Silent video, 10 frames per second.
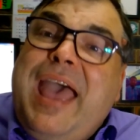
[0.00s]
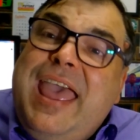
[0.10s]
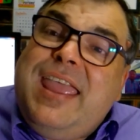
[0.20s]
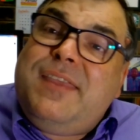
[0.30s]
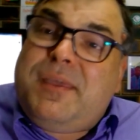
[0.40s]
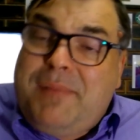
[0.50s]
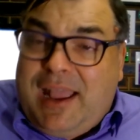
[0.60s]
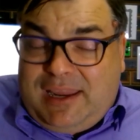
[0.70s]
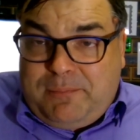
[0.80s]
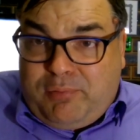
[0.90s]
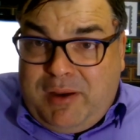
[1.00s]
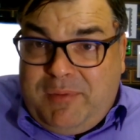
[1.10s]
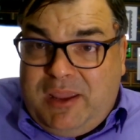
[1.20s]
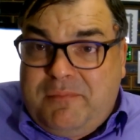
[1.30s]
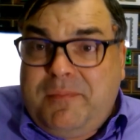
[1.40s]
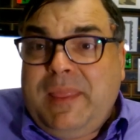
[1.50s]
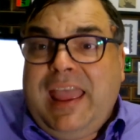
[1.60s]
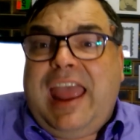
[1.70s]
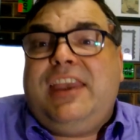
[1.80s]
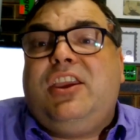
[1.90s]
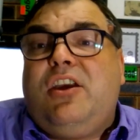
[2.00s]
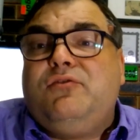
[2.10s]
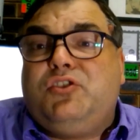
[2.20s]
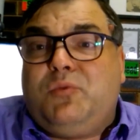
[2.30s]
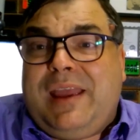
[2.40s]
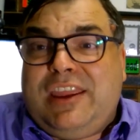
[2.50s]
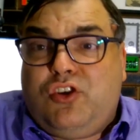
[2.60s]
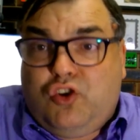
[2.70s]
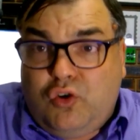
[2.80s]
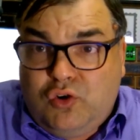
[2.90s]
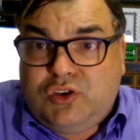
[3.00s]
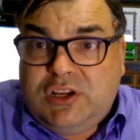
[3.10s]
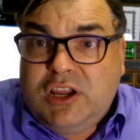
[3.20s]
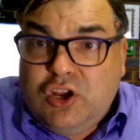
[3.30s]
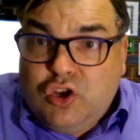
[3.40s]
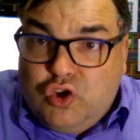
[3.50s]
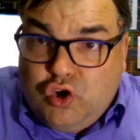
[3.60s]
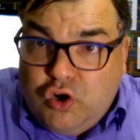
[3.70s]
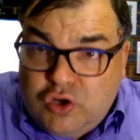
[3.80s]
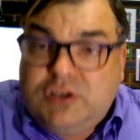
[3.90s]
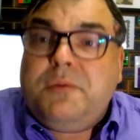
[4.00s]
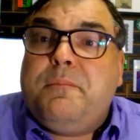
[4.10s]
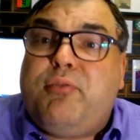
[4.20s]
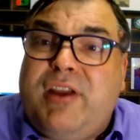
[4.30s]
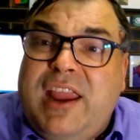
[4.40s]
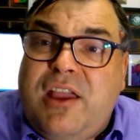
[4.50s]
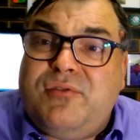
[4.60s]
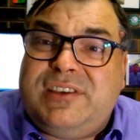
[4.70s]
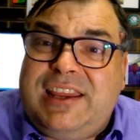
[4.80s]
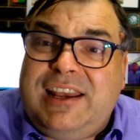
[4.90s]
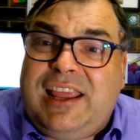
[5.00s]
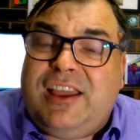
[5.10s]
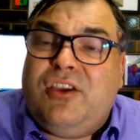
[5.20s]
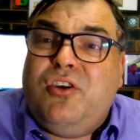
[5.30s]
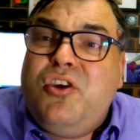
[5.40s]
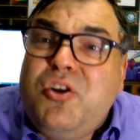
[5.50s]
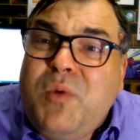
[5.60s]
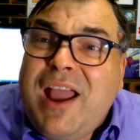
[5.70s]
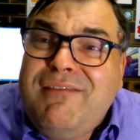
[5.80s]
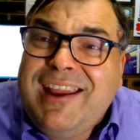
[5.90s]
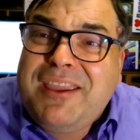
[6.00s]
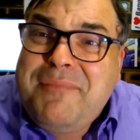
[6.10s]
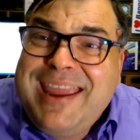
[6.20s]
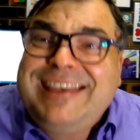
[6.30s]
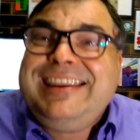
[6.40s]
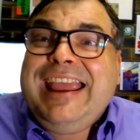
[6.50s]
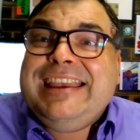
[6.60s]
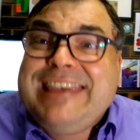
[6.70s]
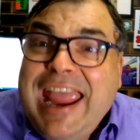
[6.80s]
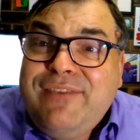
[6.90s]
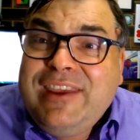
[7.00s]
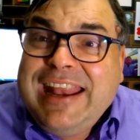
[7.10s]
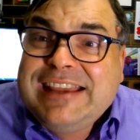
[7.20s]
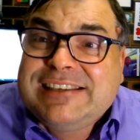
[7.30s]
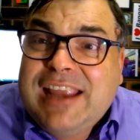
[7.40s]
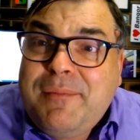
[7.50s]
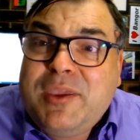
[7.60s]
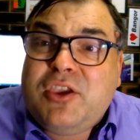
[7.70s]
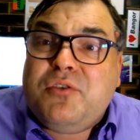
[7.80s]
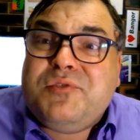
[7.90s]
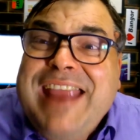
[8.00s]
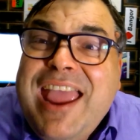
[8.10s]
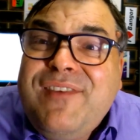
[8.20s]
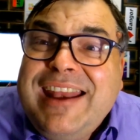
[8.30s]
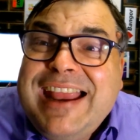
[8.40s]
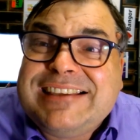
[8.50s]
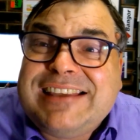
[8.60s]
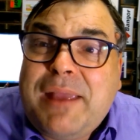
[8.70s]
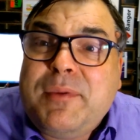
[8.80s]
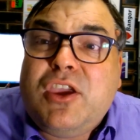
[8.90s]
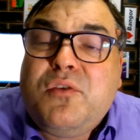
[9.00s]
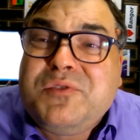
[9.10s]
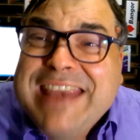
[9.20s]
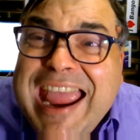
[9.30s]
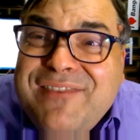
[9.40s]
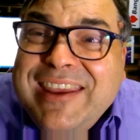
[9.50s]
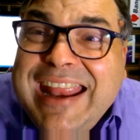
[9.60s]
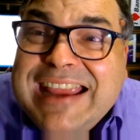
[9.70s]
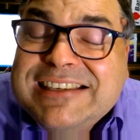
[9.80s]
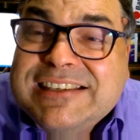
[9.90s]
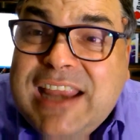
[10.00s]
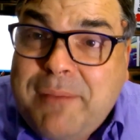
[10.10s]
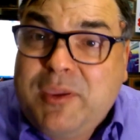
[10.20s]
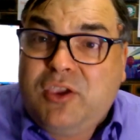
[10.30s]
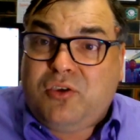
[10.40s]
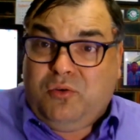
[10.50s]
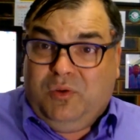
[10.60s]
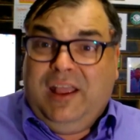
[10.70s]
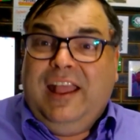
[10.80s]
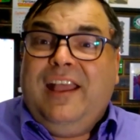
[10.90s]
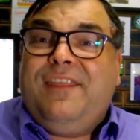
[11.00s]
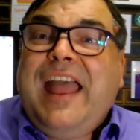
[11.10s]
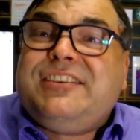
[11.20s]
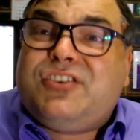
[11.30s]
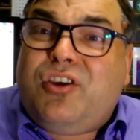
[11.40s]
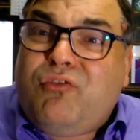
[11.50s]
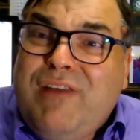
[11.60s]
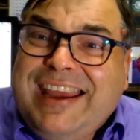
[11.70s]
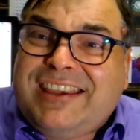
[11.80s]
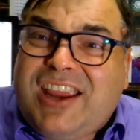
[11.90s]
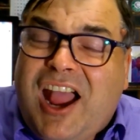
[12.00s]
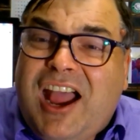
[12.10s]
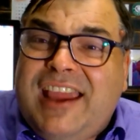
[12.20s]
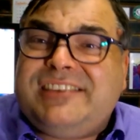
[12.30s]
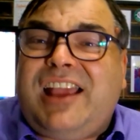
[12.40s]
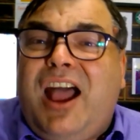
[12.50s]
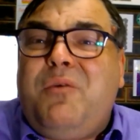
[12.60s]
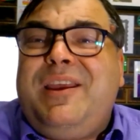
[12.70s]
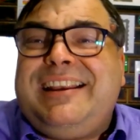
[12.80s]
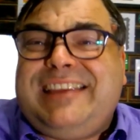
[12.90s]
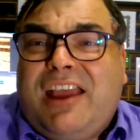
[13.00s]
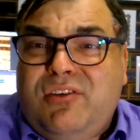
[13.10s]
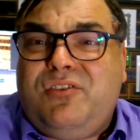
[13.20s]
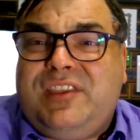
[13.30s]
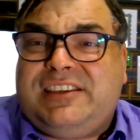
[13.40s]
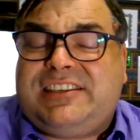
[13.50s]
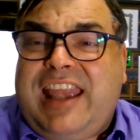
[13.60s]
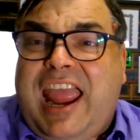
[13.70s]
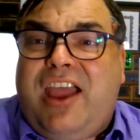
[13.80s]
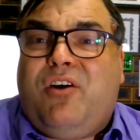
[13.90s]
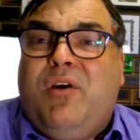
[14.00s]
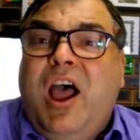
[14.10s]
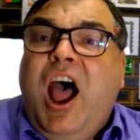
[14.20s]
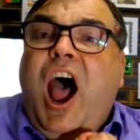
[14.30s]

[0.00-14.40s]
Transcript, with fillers: pay the market premium and go to a good good pre-owned dealer. Who do I recommend? David SW. David SW. David SW. That's correct, guys. I want to tell you this now.